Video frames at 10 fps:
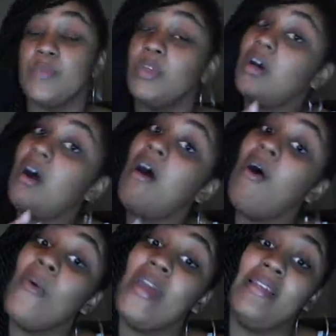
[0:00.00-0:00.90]
but
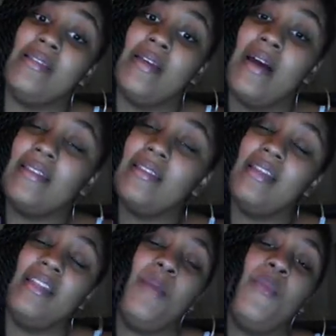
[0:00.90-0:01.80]
always a
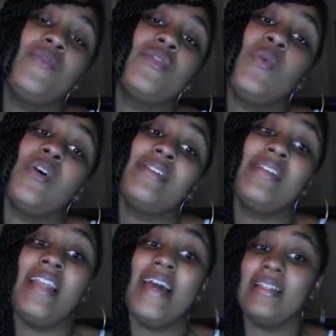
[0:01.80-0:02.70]
thing that moves towards
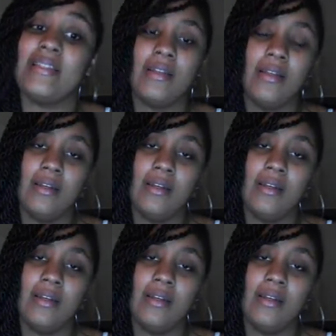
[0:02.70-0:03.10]
the light.